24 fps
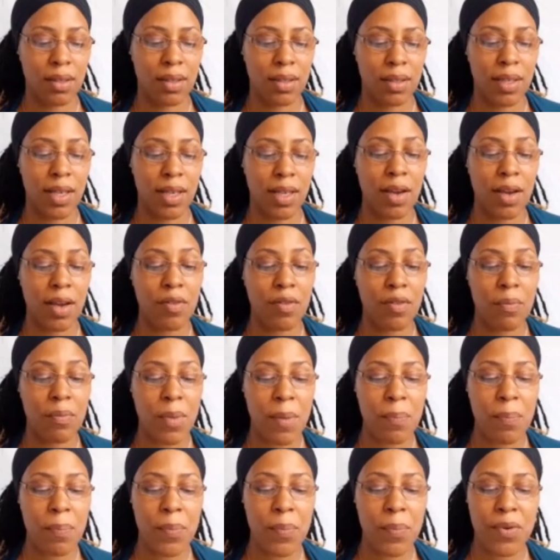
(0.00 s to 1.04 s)
Now
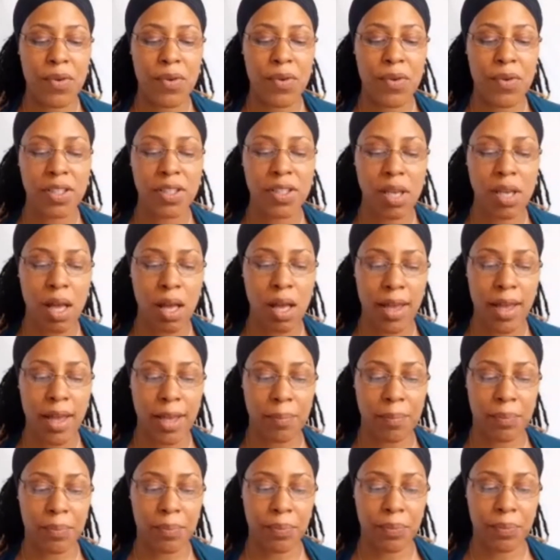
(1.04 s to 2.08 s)
remember a time
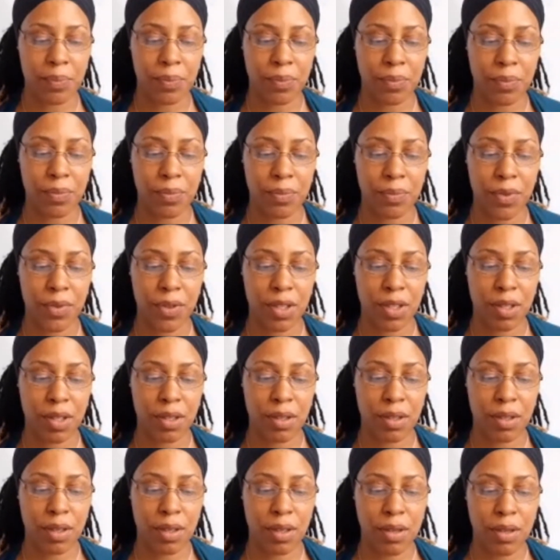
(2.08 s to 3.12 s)

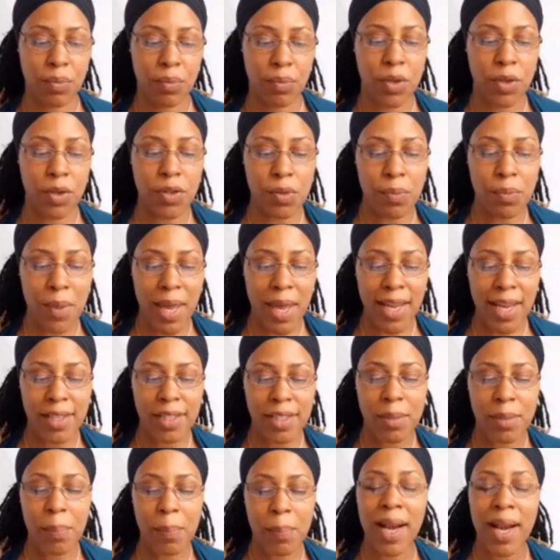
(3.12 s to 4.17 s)
when you made
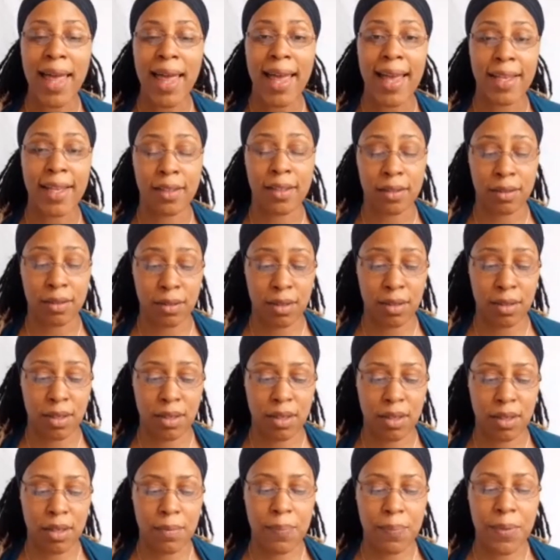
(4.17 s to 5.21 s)
a plan,
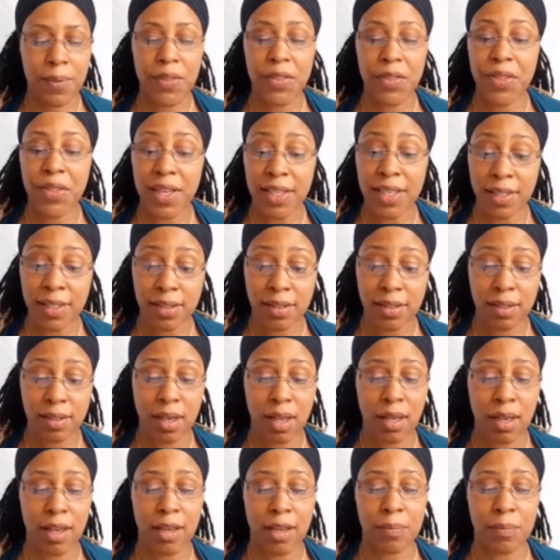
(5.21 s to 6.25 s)
but this
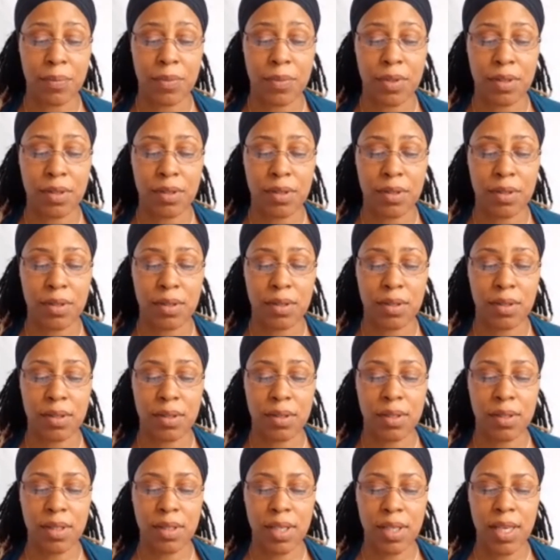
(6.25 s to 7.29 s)
time
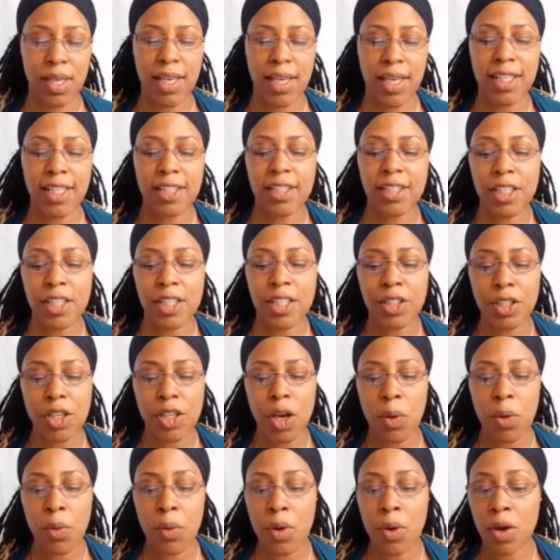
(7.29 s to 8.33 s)
it didn't
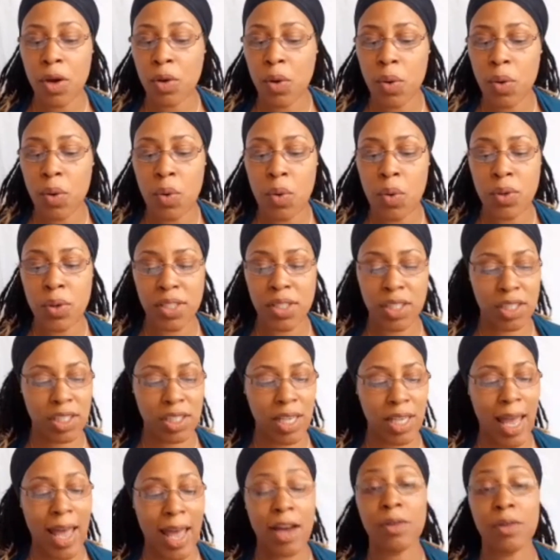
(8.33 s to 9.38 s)
go according to
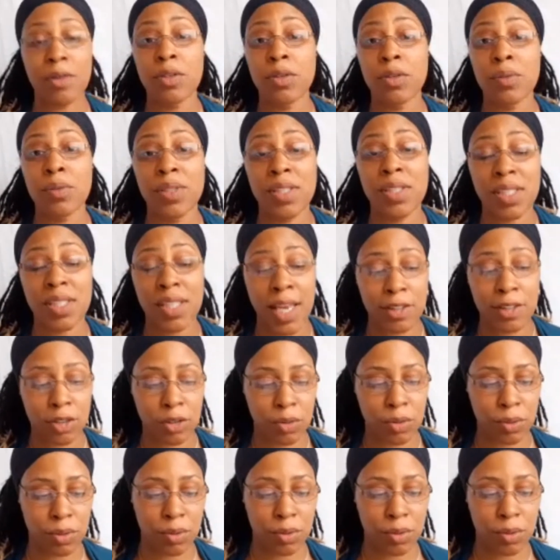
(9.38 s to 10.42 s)
how you'd
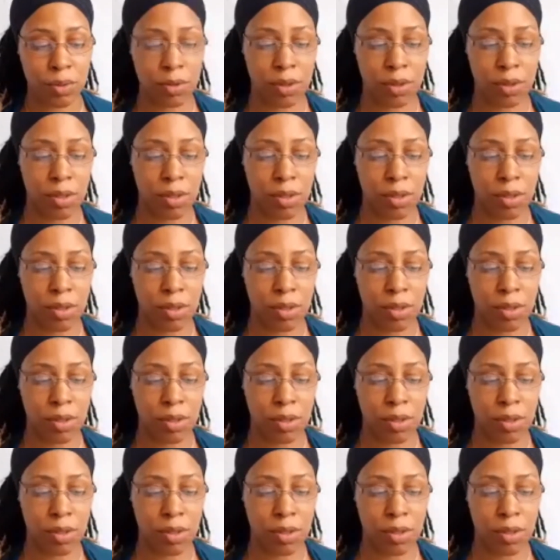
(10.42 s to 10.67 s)
scheduled,